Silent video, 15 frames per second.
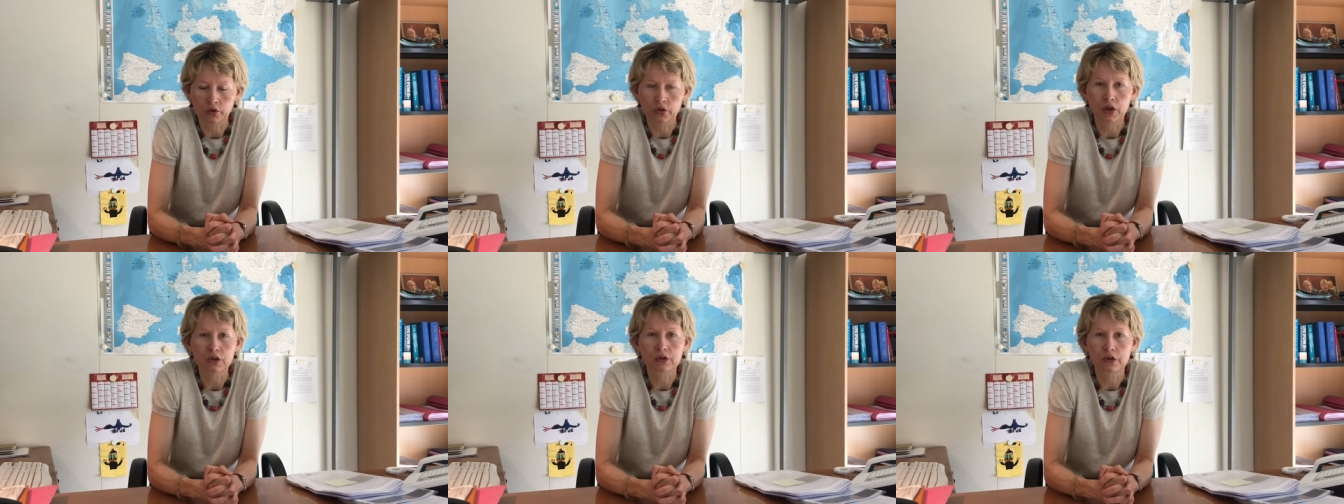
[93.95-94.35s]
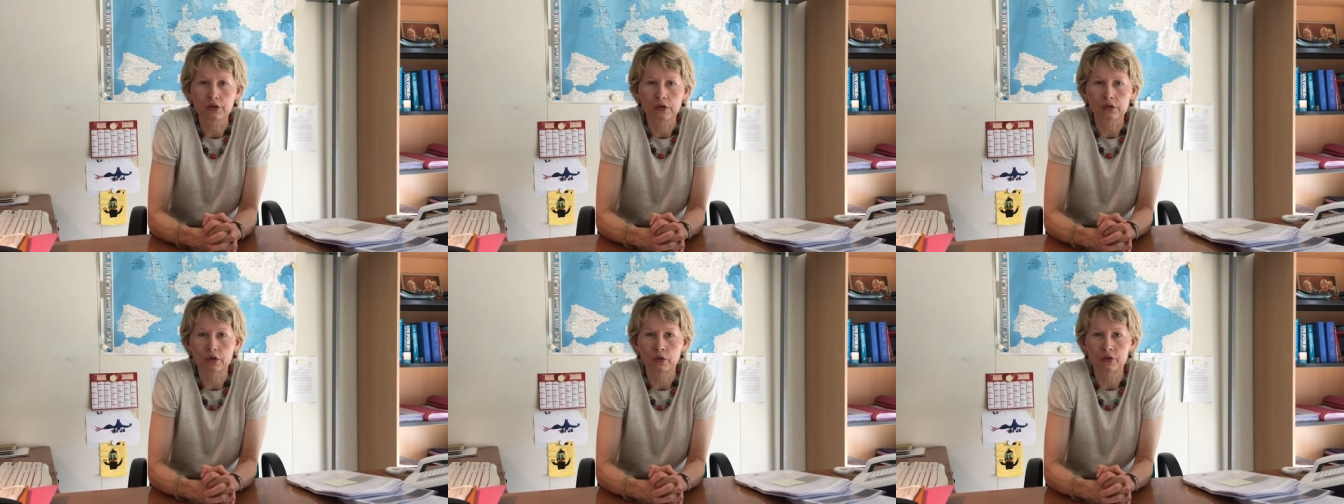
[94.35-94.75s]
judges'
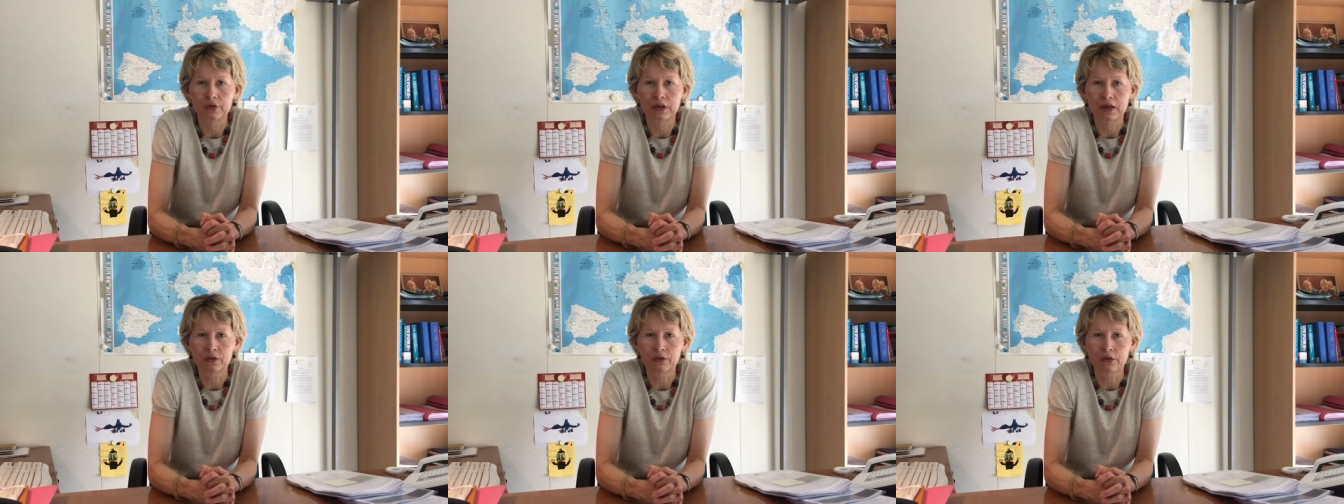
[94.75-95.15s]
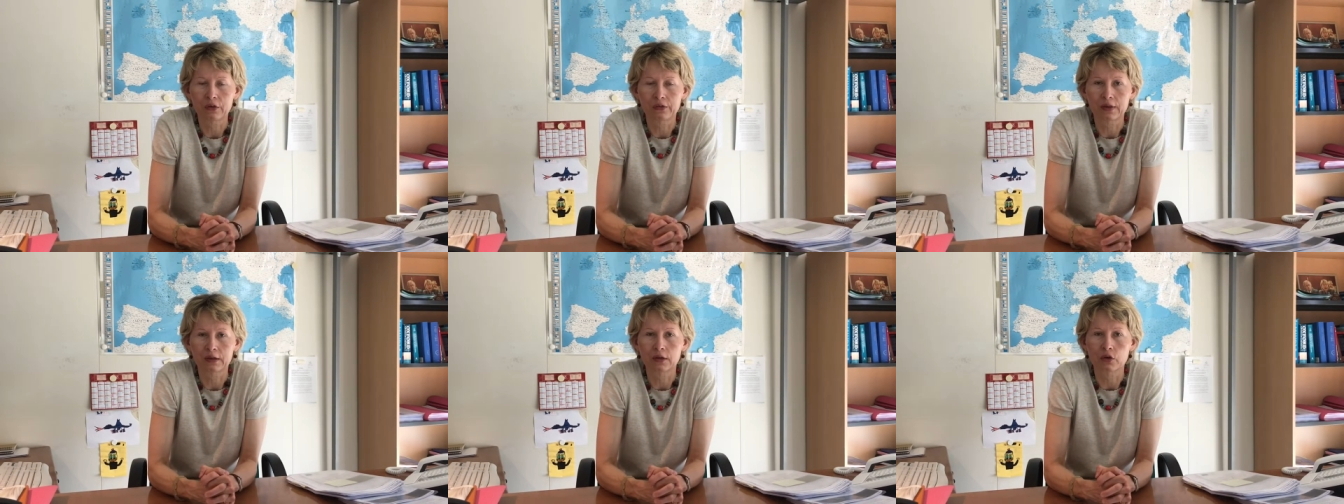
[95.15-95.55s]

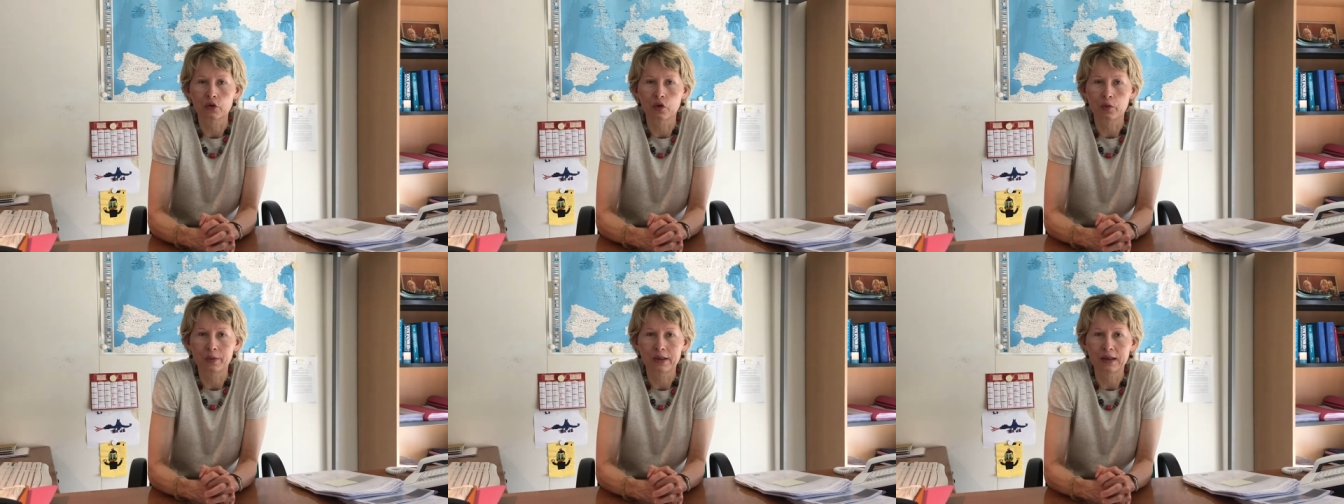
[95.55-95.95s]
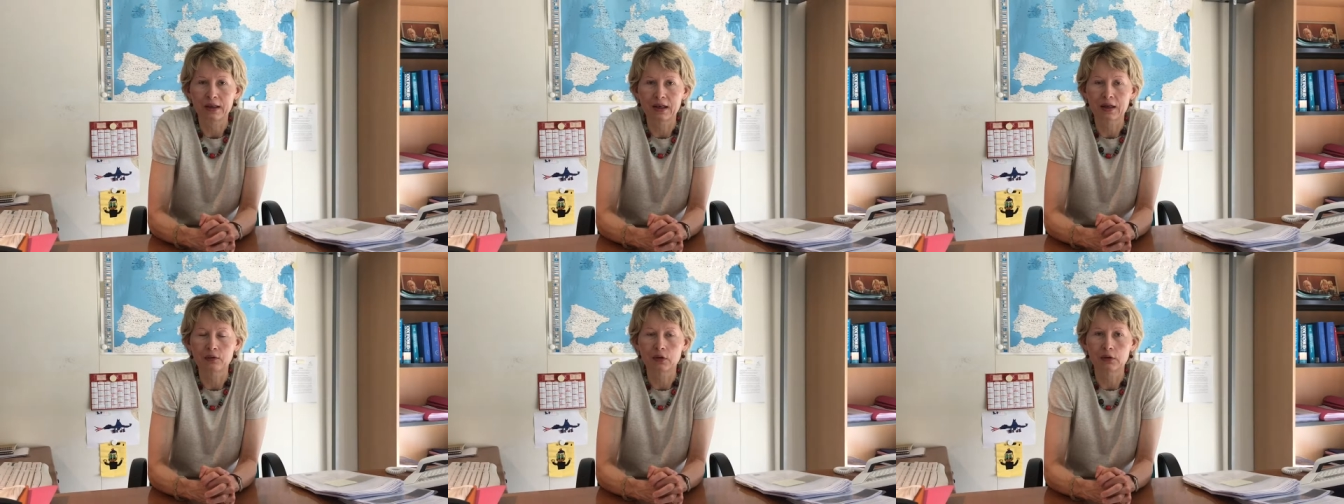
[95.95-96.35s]
associations at the
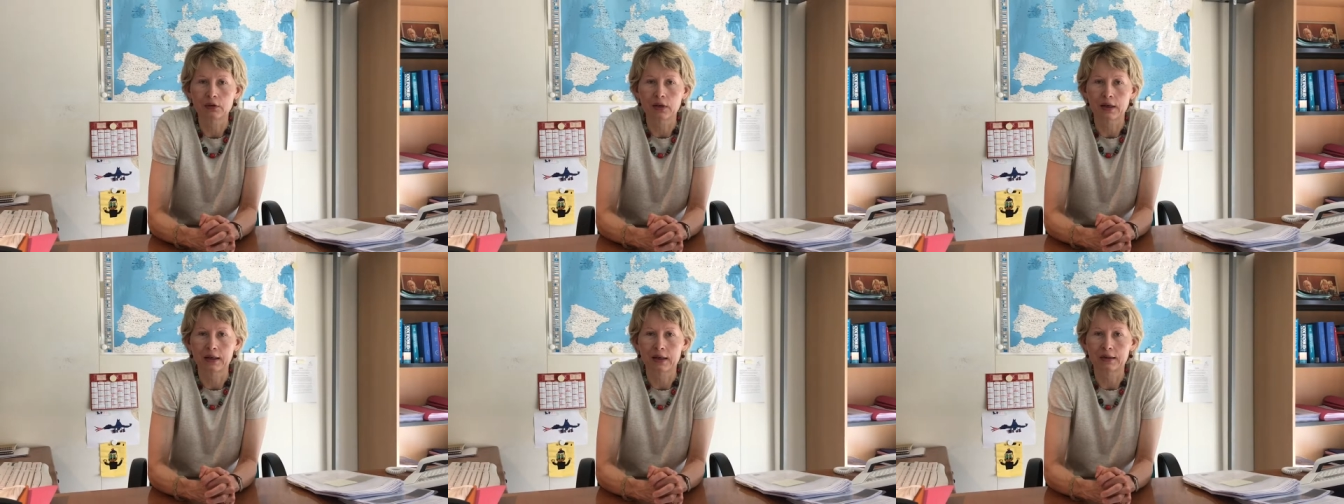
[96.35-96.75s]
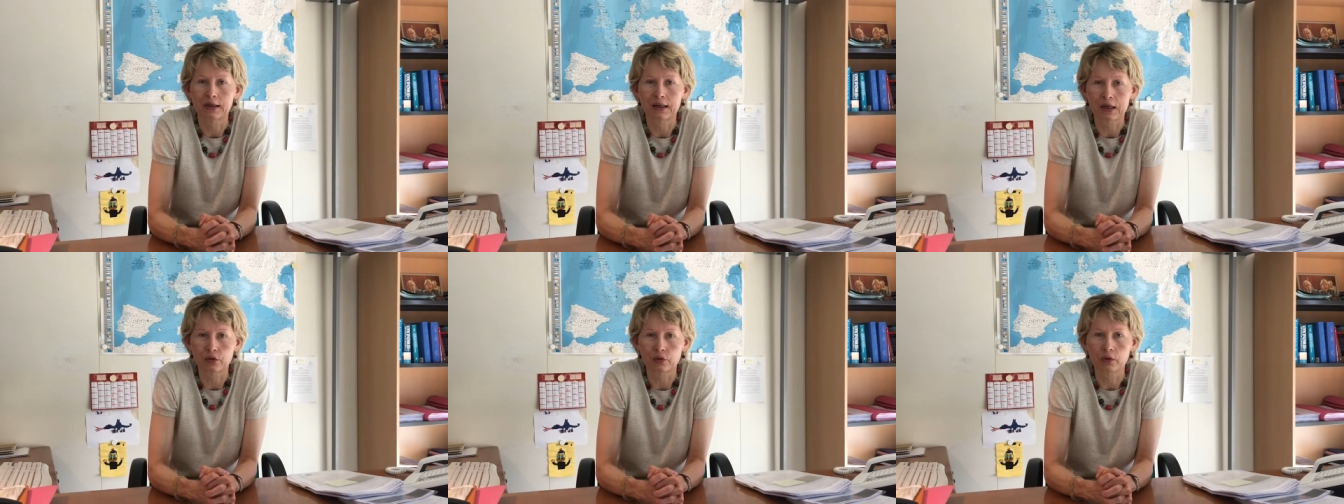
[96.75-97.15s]
European level and at the
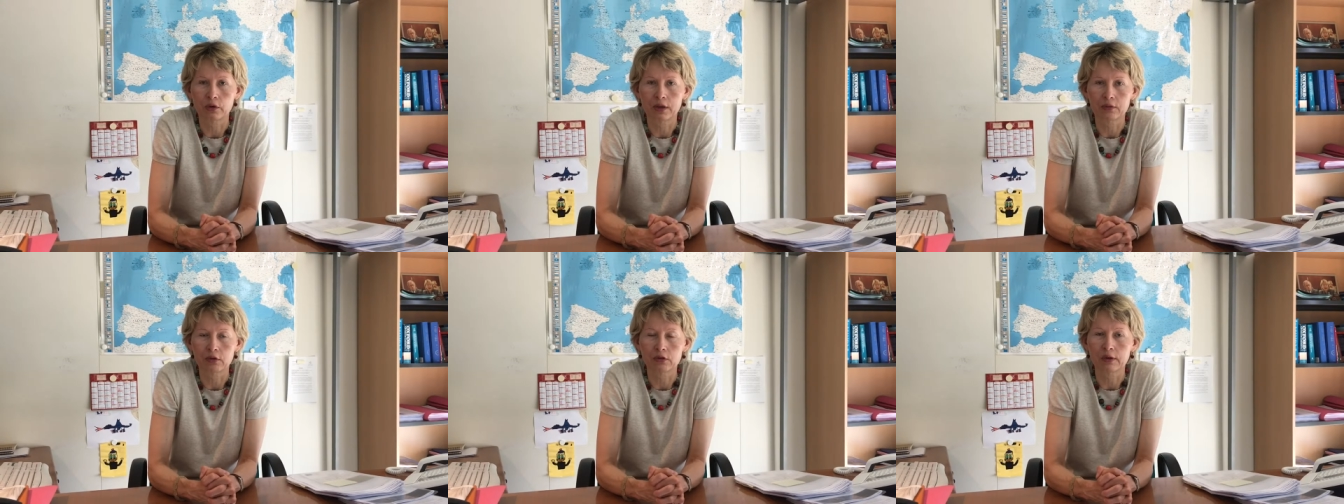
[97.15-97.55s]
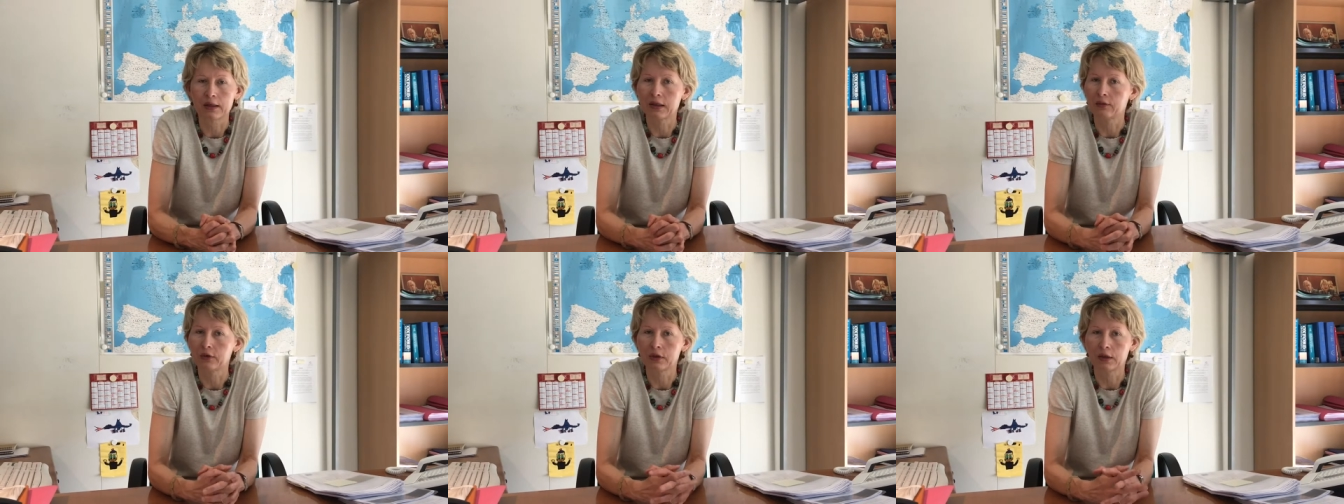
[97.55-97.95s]
national level,
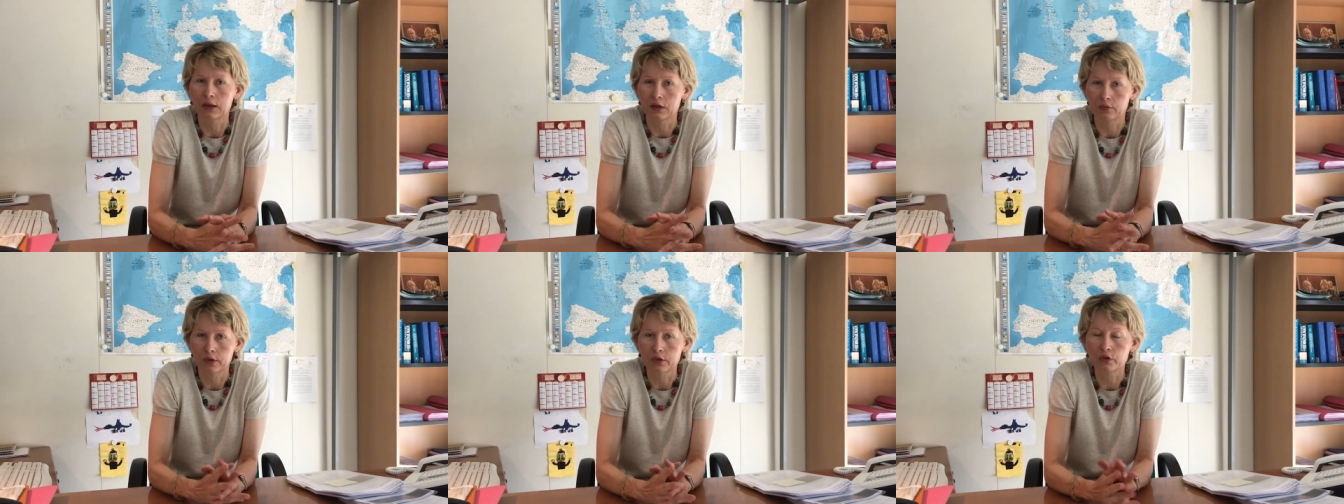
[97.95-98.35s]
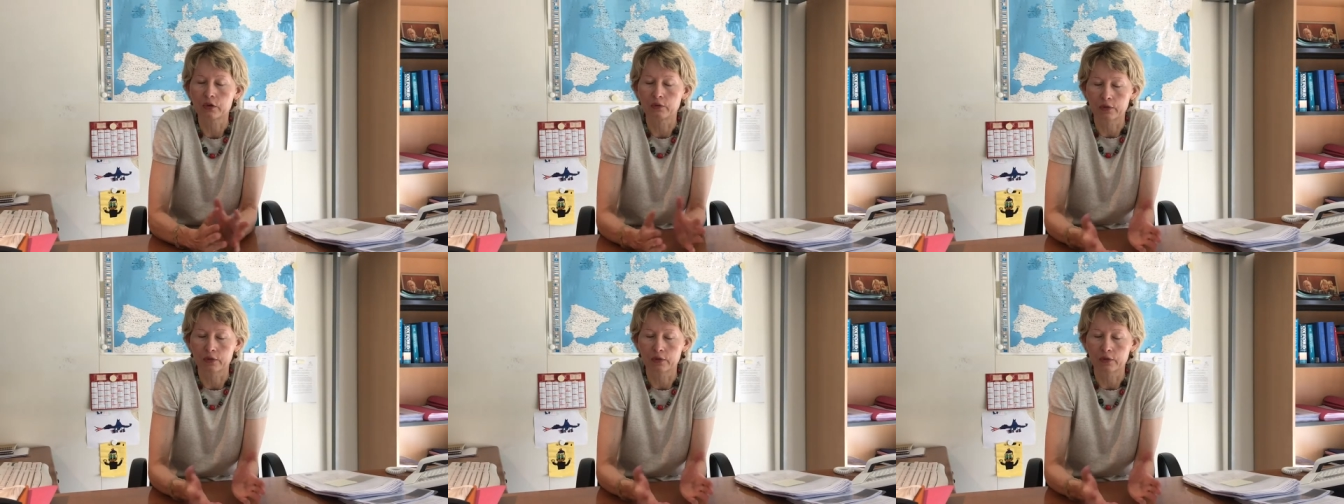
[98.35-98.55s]
and even indiv